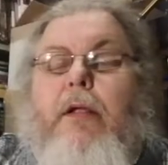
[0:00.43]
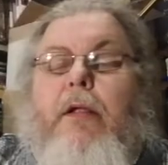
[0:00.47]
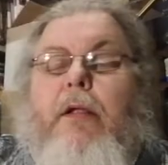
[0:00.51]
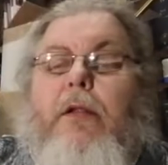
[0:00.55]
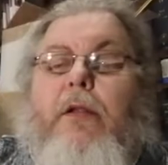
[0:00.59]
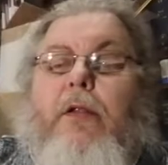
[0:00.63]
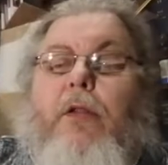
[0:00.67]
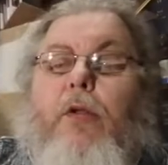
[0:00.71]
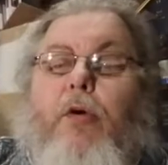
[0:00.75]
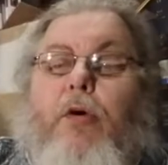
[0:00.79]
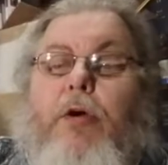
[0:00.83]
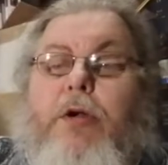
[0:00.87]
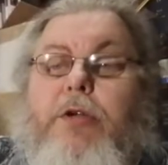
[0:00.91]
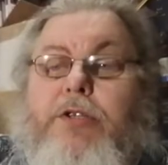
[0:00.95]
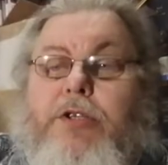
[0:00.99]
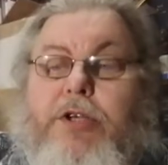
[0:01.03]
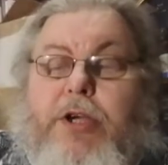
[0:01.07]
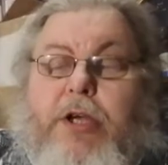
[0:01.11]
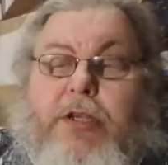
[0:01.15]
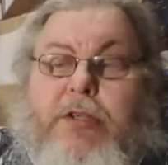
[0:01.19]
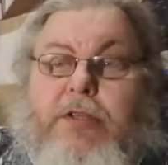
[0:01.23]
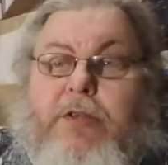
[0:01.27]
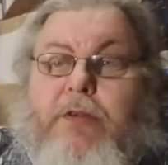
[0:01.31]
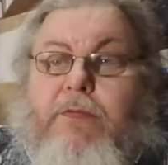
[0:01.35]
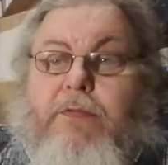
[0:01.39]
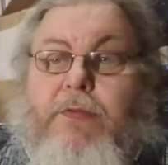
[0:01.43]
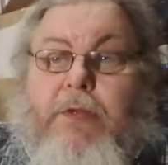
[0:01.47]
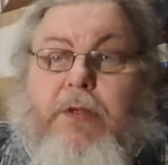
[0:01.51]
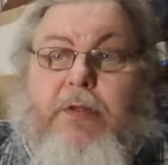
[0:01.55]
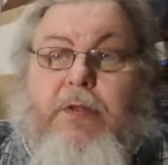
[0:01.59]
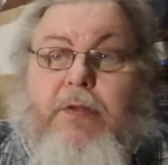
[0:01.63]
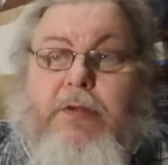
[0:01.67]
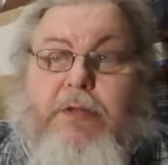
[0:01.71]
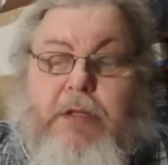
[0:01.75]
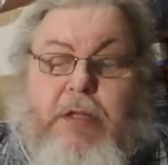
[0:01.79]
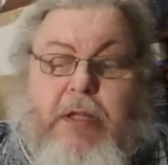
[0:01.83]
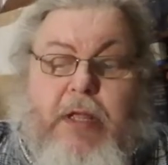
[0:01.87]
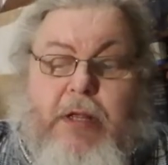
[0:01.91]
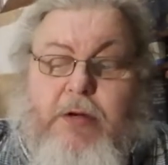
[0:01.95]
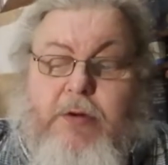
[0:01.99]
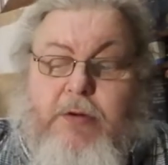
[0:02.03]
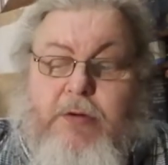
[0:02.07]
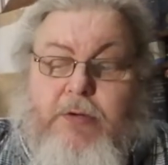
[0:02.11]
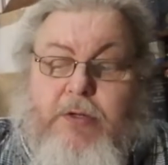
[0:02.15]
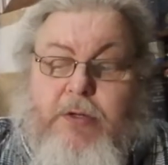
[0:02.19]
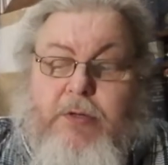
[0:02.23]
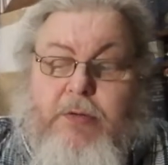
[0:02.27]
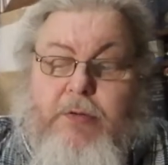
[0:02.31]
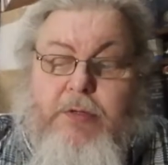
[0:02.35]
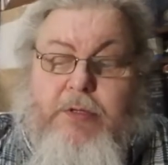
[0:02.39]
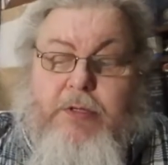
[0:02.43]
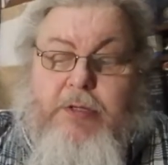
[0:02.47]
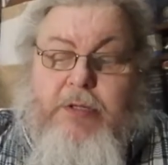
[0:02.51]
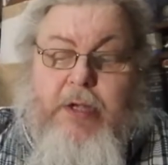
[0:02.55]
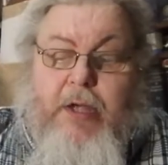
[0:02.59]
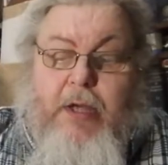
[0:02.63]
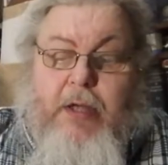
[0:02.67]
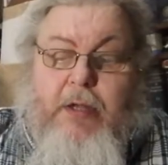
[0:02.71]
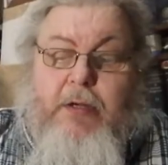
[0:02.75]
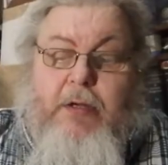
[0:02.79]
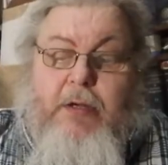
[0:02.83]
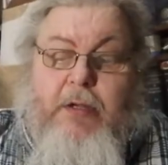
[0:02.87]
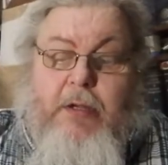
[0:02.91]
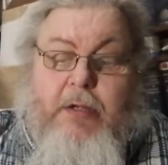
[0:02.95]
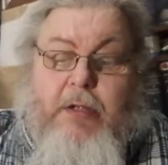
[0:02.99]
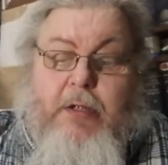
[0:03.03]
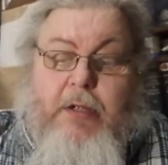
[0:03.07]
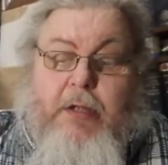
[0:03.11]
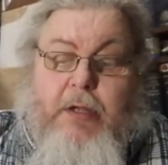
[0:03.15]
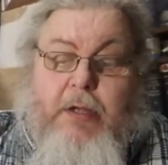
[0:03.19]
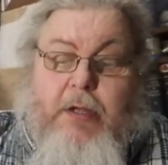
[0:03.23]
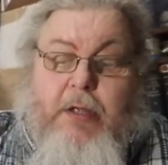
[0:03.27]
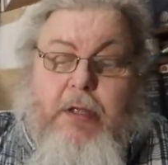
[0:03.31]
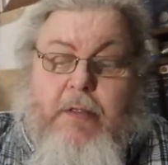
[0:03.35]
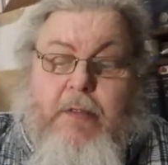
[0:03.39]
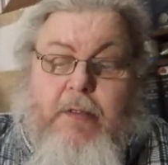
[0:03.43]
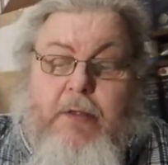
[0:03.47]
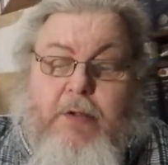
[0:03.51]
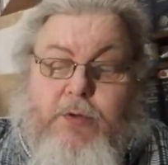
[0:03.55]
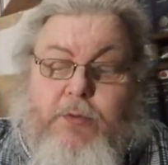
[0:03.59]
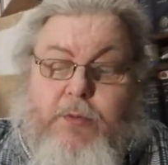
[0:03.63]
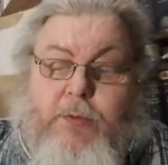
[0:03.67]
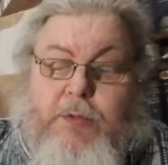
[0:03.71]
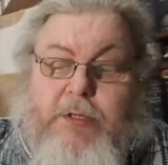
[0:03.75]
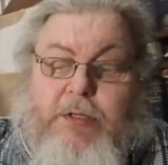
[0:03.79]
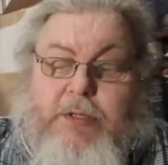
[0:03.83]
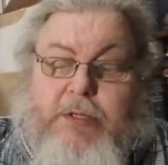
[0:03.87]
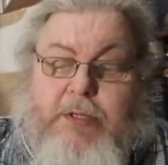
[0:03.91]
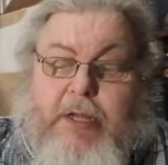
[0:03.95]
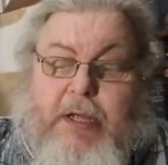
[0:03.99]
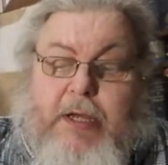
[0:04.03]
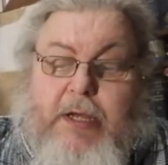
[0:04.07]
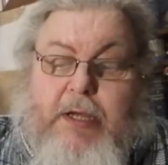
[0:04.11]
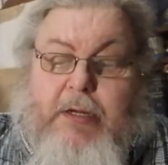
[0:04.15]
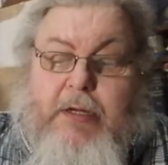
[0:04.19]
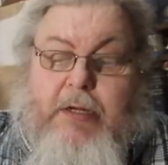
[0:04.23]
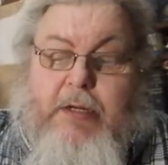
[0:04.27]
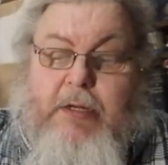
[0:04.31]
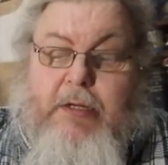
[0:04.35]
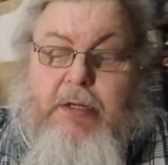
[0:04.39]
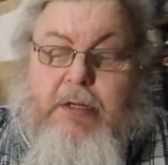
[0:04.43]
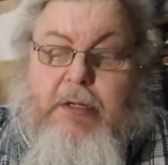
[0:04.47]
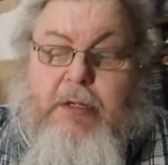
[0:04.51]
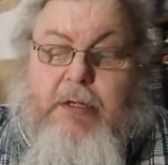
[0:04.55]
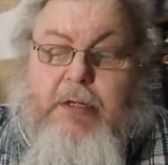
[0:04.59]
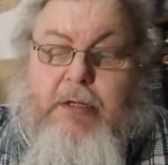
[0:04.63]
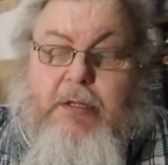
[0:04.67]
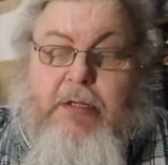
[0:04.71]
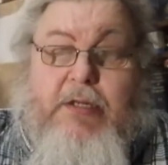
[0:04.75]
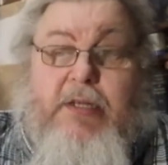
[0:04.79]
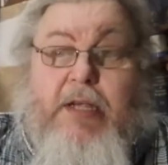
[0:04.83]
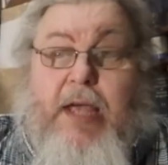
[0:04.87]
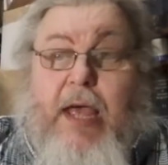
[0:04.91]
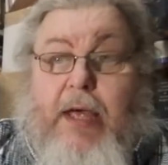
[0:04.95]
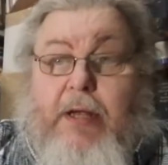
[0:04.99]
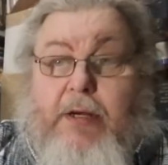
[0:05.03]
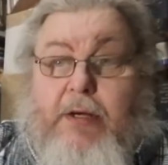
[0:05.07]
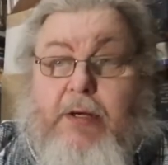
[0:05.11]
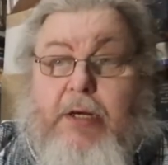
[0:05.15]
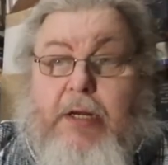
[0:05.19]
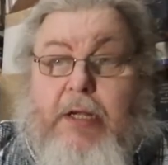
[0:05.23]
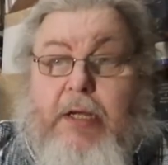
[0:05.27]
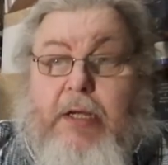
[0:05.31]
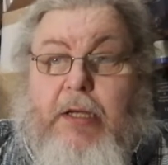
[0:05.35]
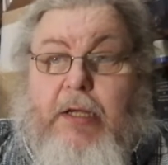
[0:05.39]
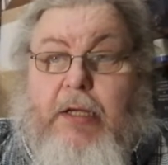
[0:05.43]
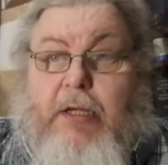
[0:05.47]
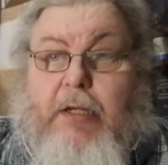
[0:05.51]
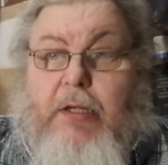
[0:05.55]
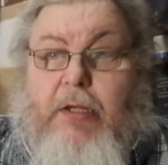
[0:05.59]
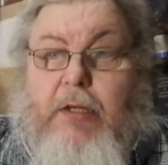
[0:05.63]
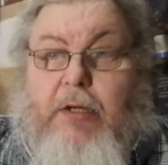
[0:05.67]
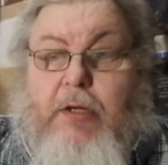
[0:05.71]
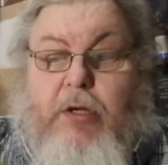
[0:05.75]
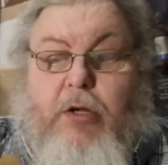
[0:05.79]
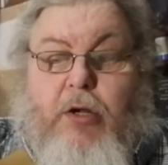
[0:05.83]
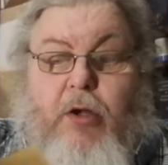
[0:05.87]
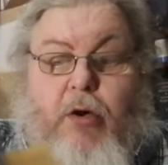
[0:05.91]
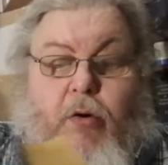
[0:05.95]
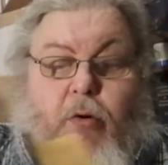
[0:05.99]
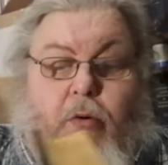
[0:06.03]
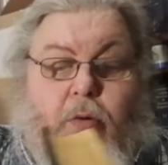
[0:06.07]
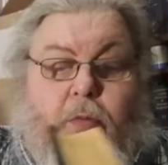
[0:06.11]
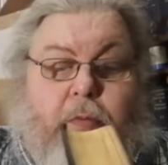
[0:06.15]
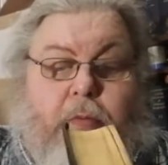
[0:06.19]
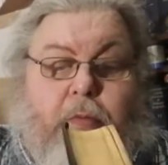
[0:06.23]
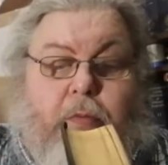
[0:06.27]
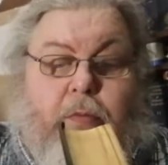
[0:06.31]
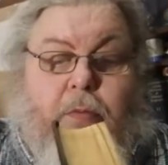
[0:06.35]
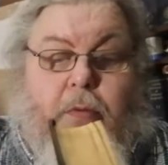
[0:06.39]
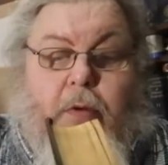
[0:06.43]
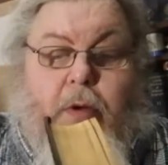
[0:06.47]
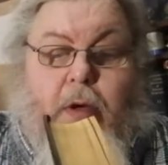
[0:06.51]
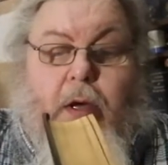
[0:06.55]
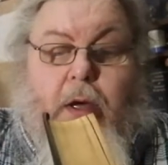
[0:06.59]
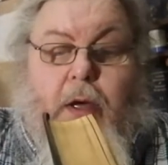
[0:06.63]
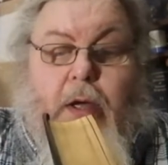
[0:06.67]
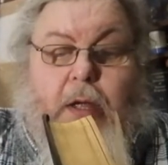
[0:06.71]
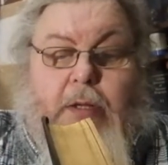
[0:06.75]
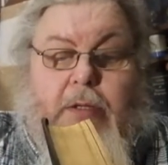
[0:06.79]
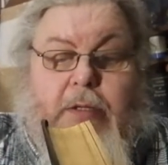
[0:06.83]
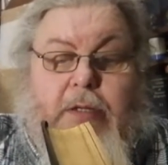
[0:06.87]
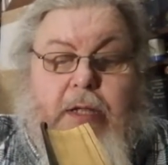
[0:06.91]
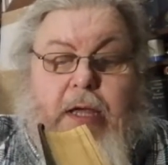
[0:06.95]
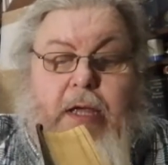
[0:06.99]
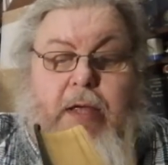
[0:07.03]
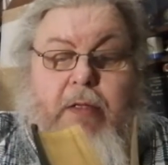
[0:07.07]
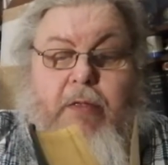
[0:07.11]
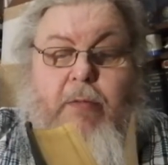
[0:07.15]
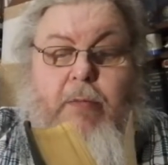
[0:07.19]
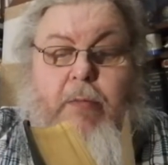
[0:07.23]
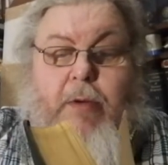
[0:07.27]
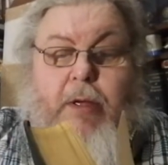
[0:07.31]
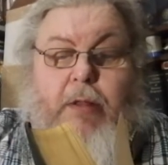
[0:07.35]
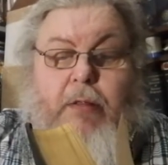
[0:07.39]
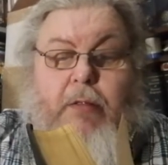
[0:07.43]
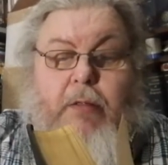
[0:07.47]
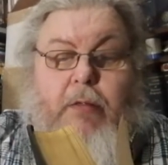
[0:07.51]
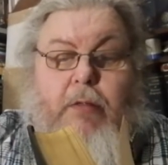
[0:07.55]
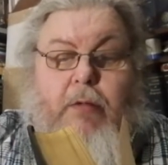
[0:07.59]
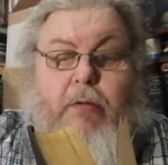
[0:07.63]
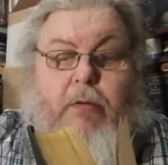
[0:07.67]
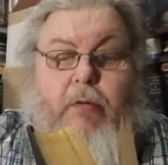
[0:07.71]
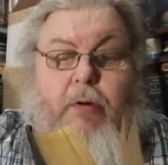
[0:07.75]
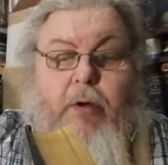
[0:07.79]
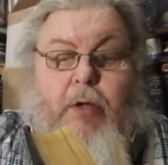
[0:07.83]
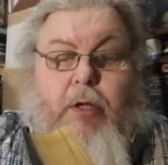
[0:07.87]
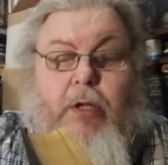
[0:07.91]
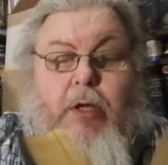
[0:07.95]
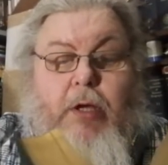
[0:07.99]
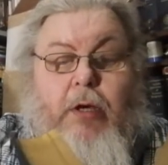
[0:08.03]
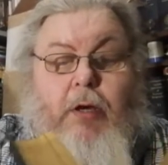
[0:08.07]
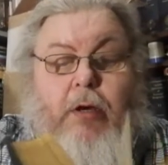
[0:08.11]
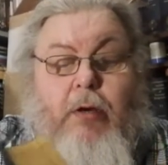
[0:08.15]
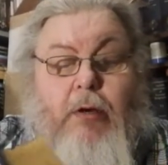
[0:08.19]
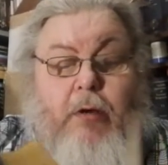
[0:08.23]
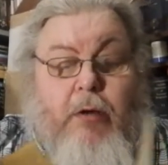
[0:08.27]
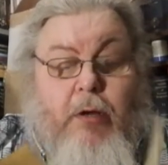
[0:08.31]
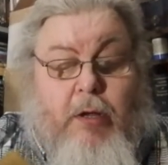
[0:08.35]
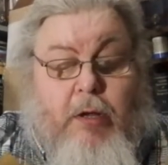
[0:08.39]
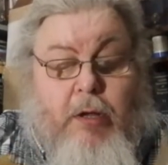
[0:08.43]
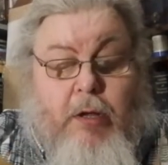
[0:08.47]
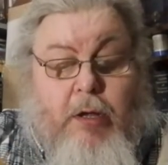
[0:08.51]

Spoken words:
Lord Chesterfield's letters to his son. This one's dated Saturday, no day of the month or year.